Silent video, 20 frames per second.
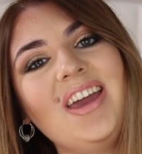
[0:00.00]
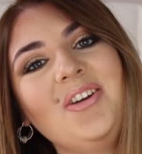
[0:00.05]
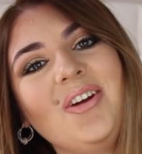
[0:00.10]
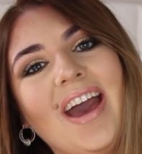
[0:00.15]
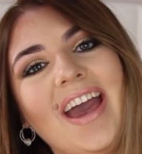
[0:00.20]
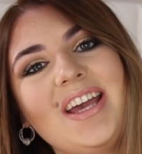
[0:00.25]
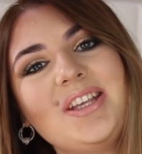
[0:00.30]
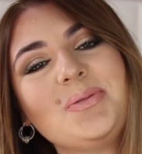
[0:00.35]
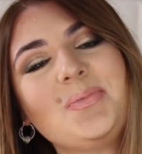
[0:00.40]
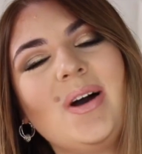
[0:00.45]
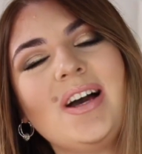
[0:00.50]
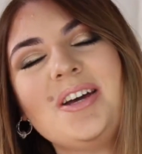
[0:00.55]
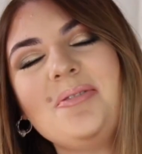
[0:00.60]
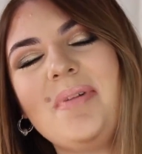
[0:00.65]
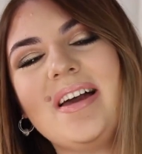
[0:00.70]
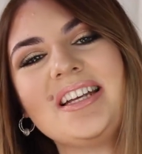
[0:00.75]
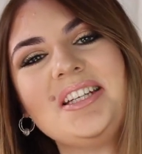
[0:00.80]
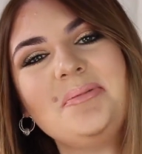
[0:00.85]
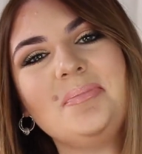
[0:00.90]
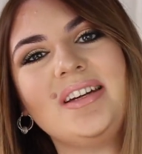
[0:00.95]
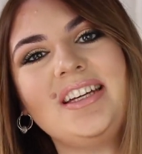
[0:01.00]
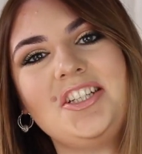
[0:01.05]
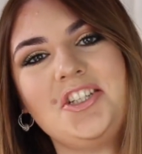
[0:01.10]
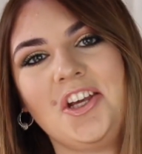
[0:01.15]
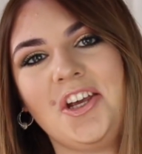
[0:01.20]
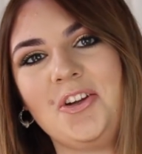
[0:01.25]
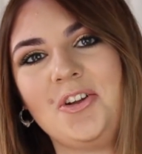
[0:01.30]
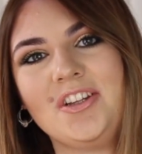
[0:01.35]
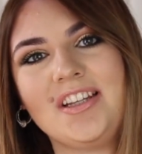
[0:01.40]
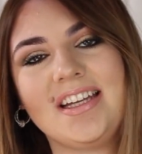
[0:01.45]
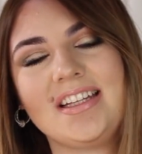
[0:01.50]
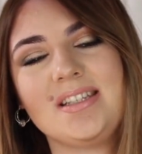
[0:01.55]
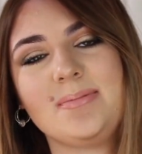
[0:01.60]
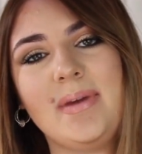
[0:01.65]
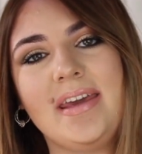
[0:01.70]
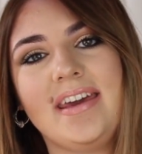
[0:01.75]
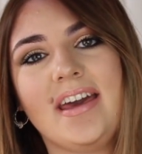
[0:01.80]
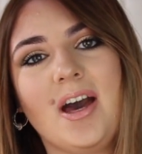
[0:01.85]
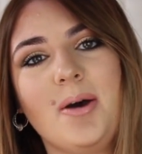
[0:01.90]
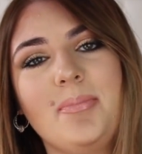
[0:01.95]
you guys, welcome back to my channel, Let's
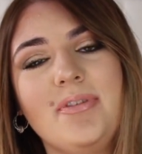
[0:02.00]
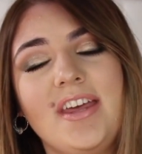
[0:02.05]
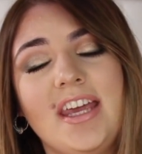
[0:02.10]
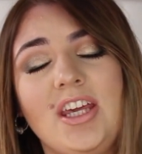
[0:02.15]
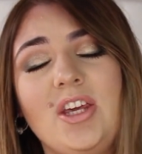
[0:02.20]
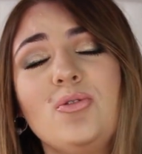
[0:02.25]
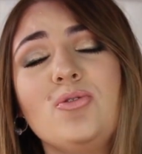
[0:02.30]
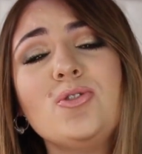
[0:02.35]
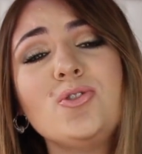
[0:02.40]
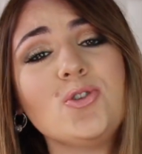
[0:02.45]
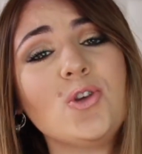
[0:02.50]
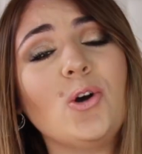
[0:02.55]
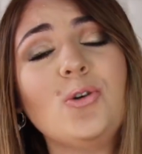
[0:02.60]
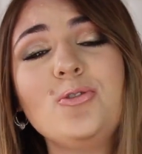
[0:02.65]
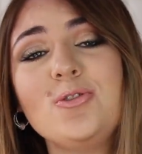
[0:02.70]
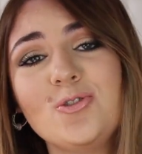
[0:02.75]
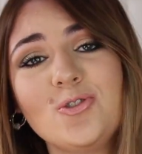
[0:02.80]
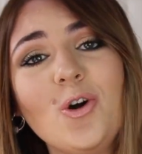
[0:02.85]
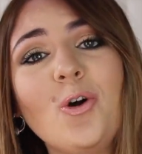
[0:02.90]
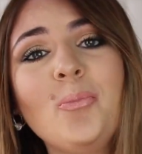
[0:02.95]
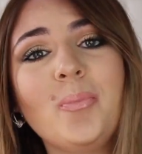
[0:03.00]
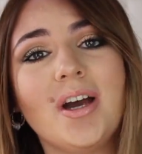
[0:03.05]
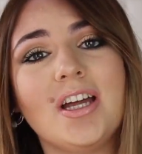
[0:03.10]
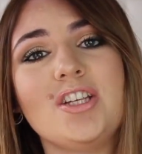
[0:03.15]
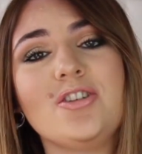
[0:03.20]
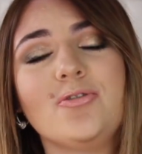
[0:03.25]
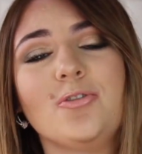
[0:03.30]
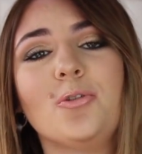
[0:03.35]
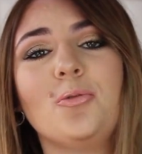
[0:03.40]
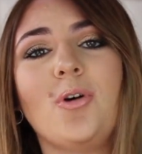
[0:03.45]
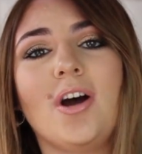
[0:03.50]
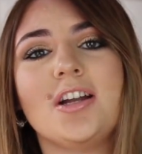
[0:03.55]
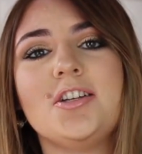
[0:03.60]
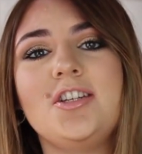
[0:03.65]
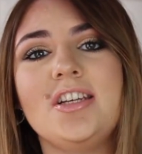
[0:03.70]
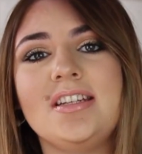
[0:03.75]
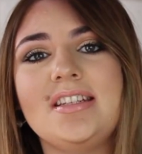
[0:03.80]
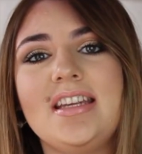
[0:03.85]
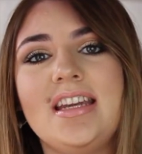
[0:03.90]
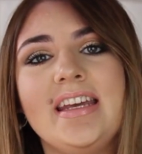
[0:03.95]
Make Up. Thank you so much for
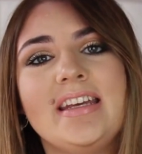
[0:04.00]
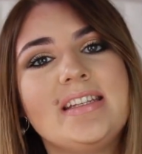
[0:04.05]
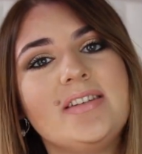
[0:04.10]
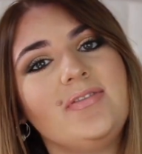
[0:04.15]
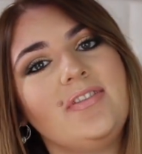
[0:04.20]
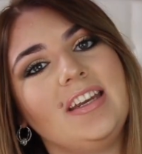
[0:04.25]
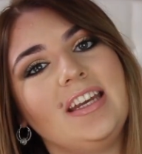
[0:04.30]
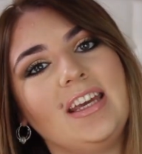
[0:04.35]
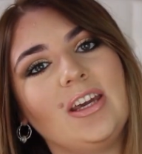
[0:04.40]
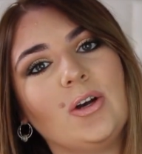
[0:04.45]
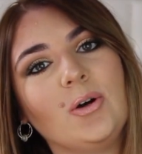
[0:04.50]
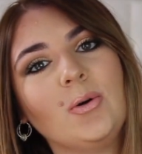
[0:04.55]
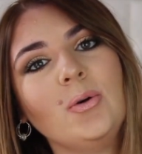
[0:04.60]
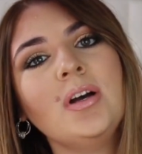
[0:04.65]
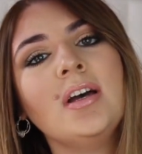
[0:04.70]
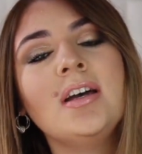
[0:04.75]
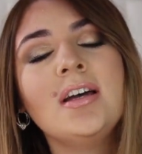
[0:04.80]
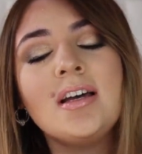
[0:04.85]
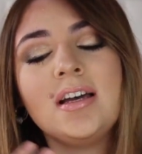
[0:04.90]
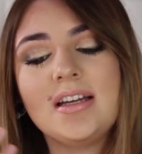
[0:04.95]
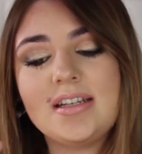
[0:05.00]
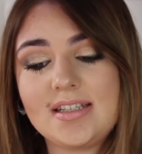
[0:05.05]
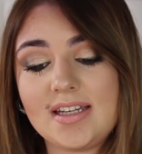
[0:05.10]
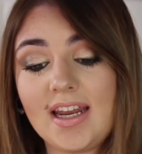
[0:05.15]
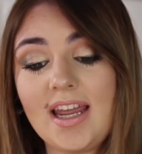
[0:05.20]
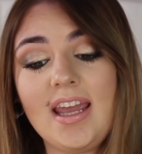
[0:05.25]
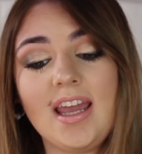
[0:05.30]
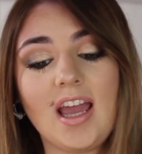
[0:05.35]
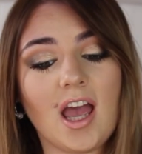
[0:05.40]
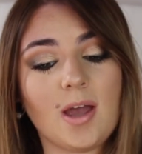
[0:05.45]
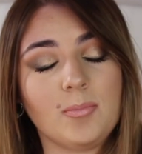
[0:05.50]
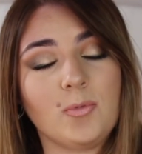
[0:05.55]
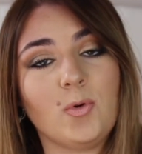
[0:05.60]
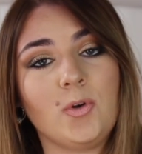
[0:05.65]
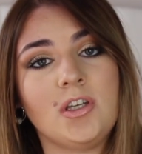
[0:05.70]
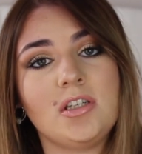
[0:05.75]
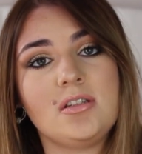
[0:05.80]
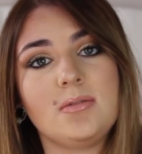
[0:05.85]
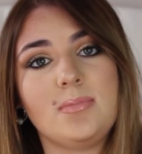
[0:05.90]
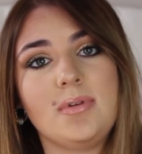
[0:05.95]
watching today's video. Today I'm
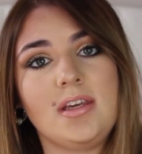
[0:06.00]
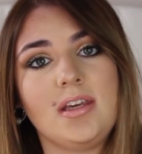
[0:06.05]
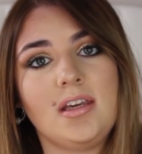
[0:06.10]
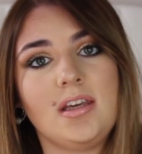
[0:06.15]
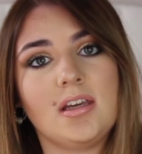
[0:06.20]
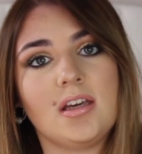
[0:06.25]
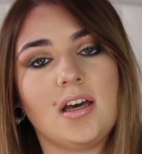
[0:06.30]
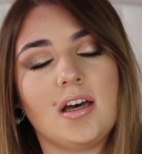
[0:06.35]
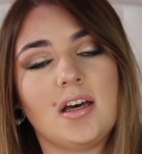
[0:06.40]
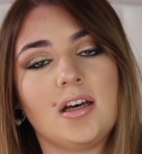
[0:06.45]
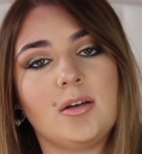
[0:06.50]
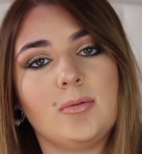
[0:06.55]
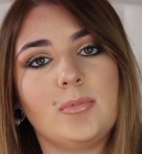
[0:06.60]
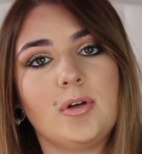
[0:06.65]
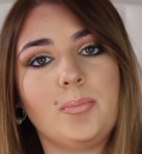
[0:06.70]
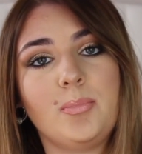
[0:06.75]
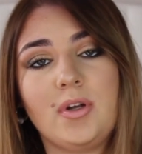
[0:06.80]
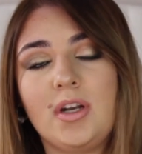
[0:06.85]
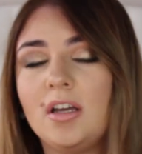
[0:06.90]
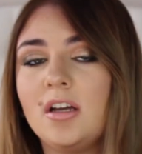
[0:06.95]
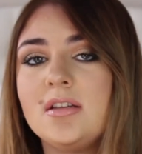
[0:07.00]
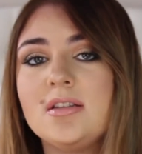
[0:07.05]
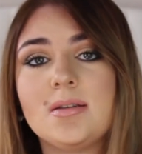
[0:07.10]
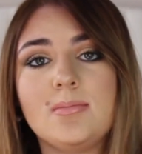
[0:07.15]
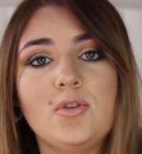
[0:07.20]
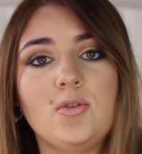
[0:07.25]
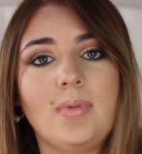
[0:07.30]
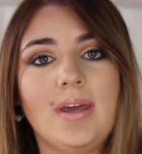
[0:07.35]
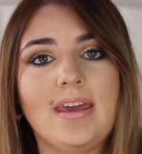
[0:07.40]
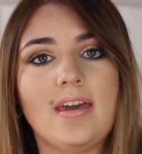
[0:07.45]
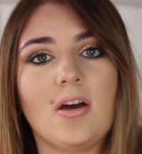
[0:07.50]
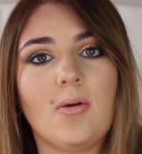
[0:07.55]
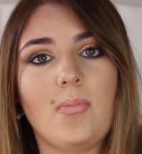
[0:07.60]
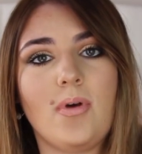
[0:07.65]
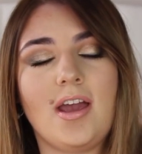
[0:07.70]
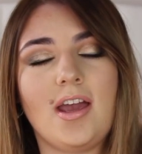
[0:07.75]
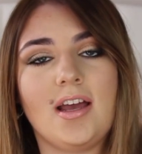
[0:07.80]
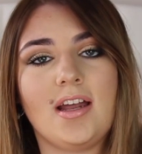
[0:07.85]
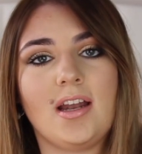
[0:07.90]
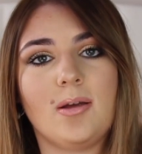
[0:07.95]
going to be putting on some new
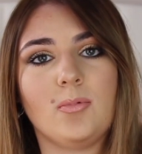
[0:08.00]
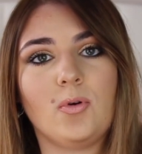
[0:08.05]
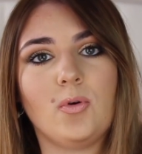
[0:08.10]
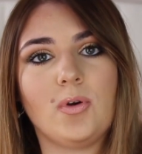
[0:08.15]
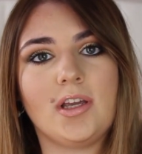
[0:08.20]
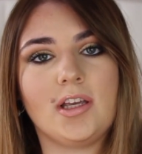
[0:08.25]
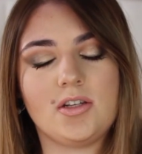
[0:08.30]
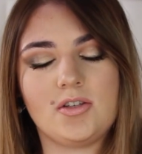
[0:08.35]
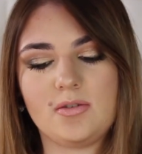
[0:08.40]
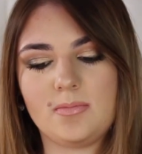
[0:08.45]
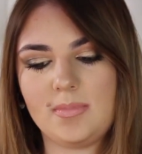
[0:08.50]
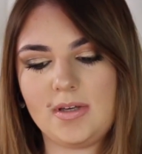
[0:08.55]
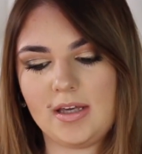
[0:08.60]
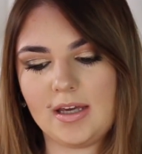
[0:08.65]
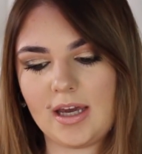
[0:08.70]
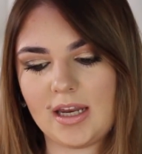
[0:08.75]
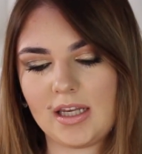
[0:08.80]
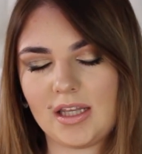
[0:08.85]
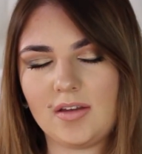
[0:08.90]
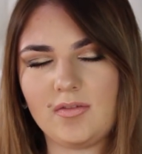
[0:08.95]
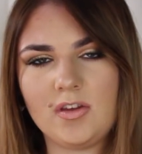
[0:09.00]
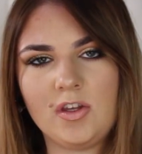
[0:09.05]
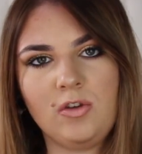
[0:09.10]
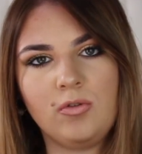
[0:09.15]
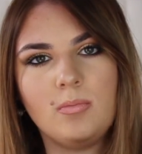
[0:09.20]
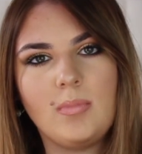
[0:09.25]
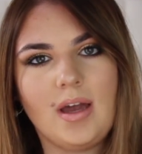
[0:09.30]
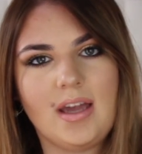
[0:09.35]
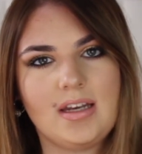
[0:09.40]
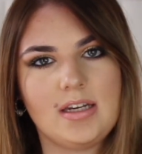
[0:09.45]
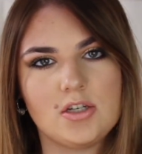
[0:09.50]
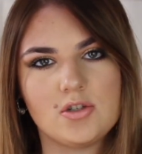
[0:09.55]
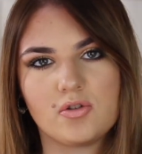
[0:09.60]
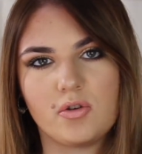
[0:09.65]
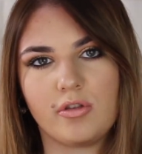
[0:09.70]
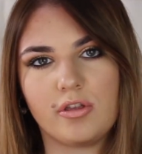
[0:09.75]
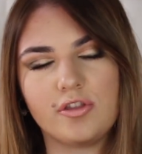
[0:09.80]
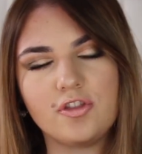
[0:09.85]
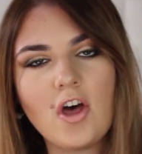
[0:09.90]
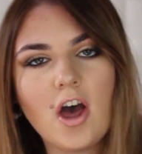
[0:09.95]
makeup and I'm going to be kind of giving you my
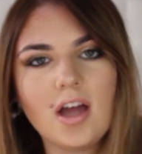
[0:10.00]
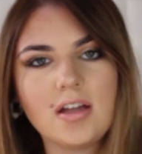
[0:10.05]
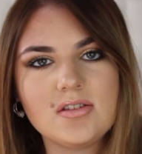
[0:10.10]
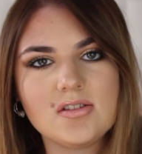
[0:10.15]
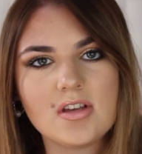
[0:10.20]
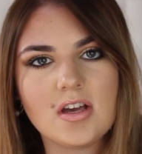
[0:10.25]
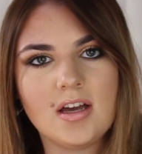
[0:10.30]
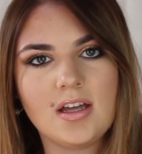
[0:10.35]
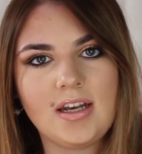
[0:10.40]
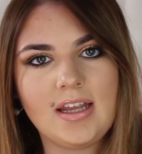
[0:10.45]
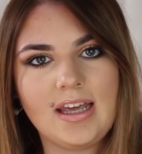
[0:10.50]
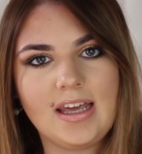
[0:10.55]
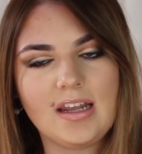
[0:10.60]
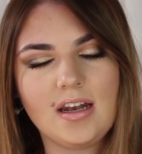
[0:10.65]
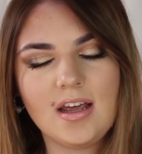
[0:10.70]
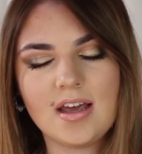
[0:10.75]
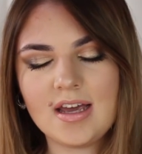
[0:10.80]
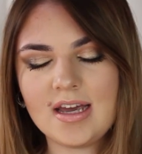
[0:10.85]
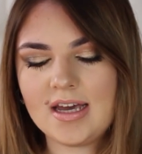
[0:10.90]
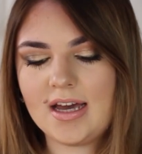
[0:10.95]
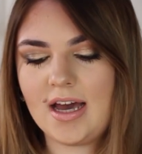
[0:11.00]
initial thoughts on it,